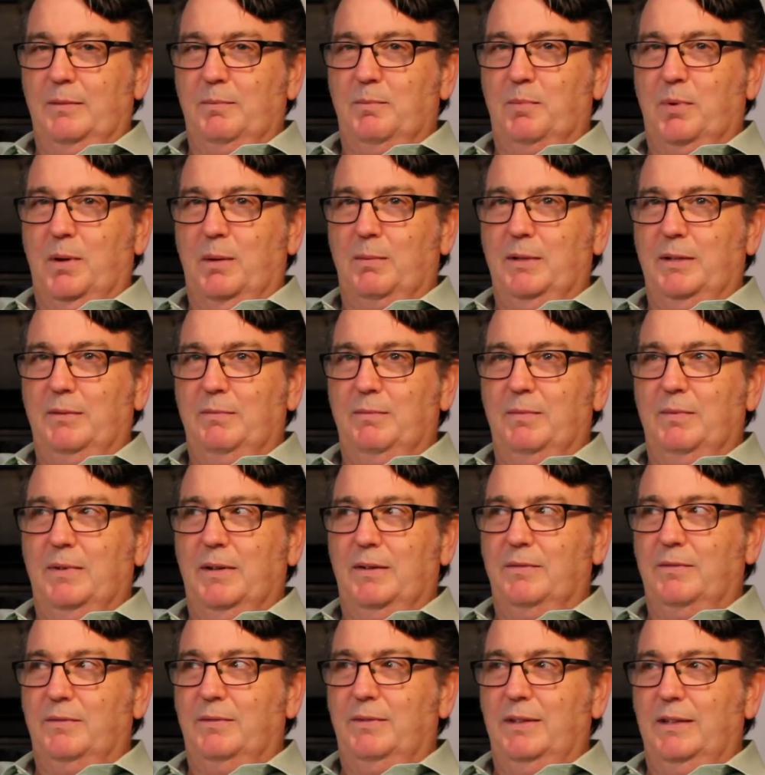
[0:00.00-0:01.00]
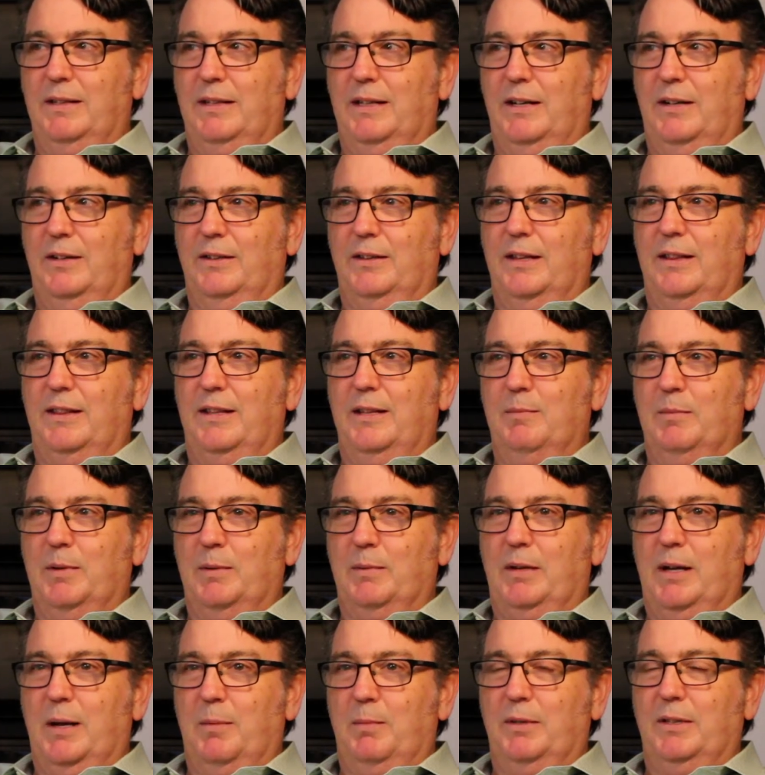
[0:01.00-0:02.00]
probably have hit on the theme a
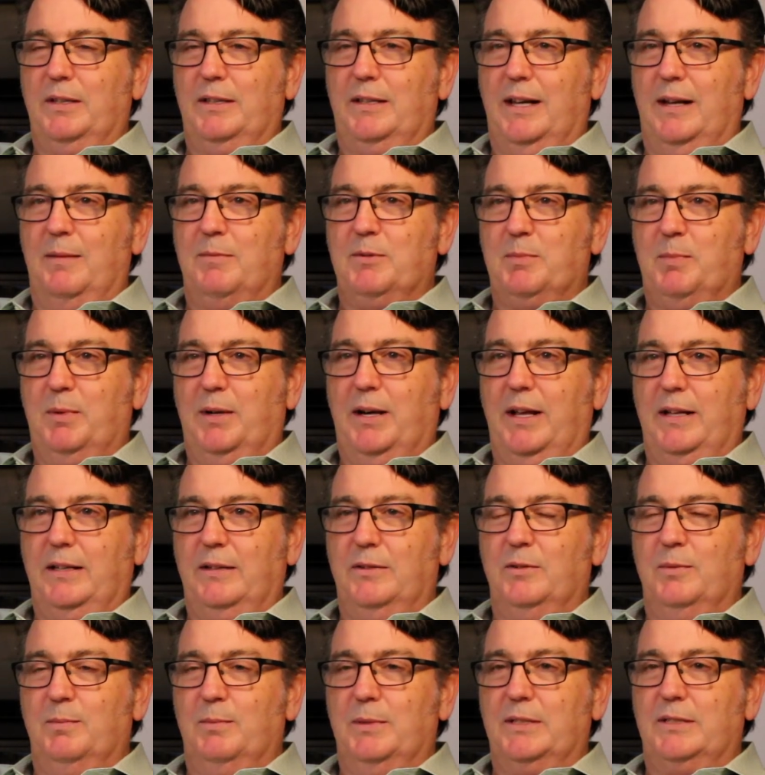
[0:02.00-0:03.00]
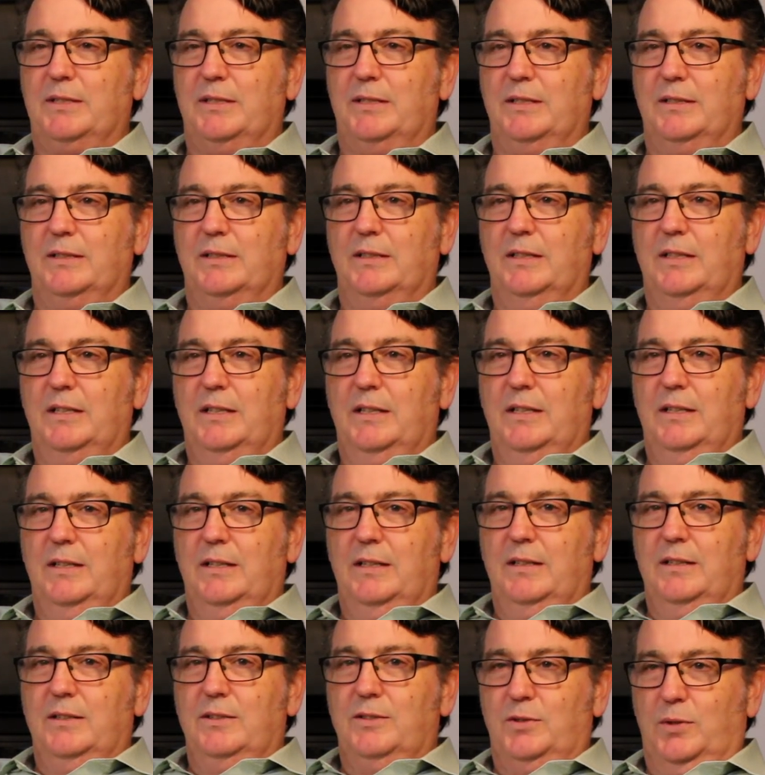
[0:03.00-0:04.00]
couple of times, but I do miss the
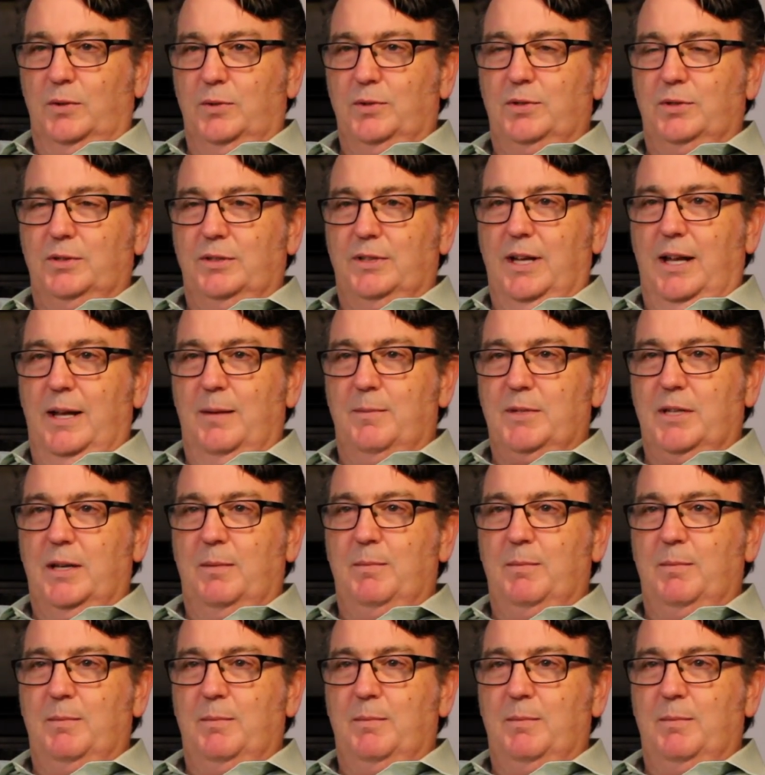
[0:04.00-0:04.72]
social times.